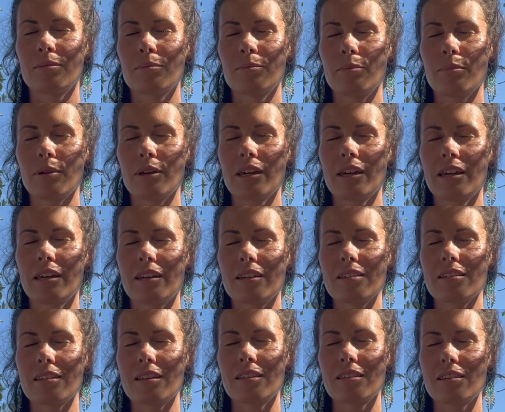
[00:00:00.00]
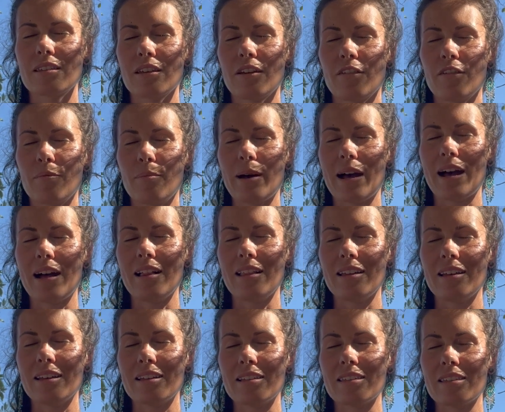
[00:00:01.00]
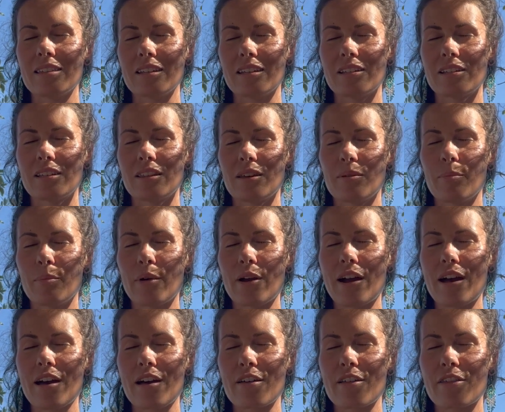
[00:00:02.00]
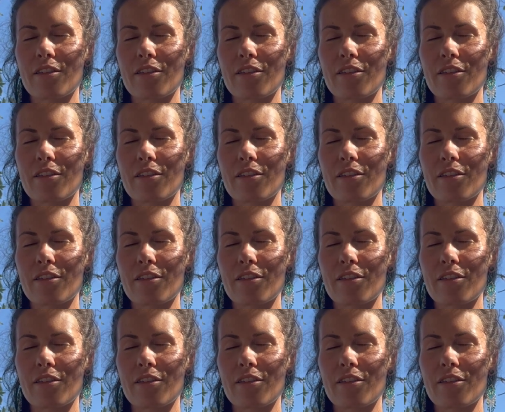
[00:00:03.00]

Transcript: Bringing a sense of balance into the breath,